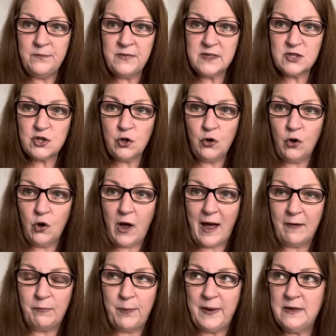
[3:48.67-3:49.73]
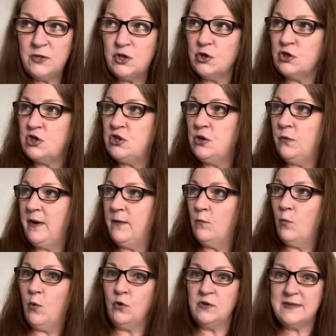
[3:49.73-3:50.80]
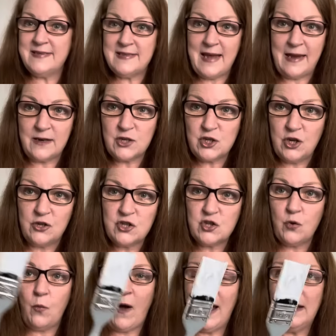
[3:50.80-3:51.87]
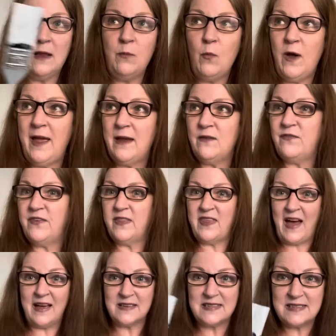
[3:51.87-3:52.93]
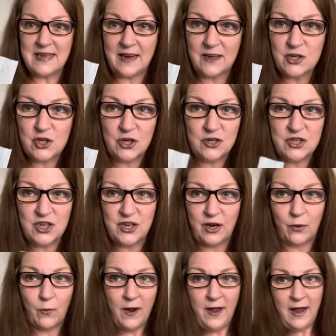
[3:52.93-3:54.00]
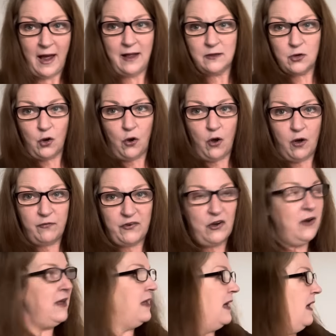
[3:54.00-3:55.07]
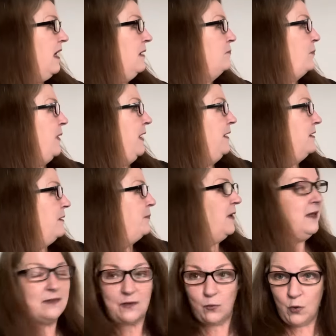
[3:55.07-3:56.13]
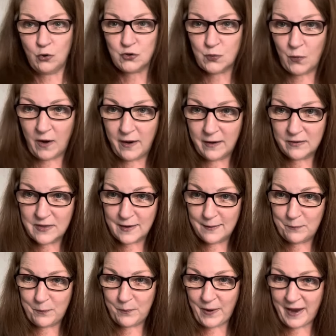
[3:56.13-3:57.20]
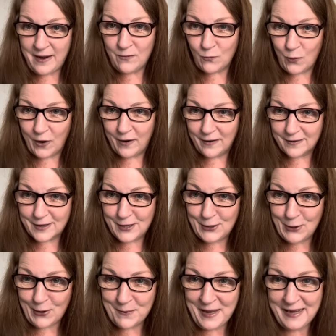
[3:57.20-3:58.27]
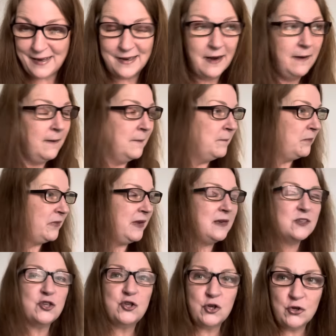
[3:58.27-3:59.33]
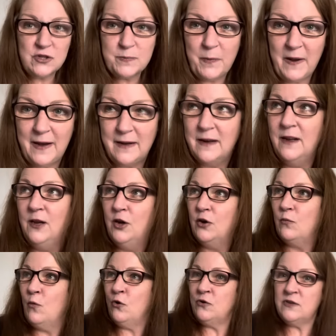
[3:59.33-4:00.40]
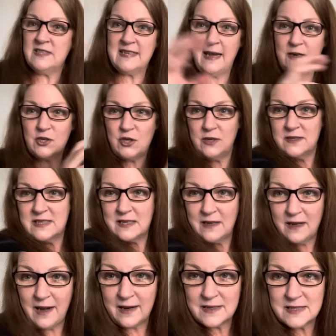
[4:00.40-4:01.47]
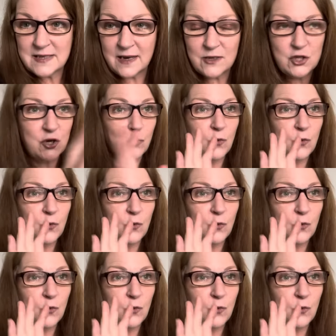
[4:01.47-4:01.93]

So I've been just doing one section. So while I'm waiting for that section to do, I'll go over here and paint a bit of the woodwork, the paintwork, you know what I mean? It's just been one section to the next section,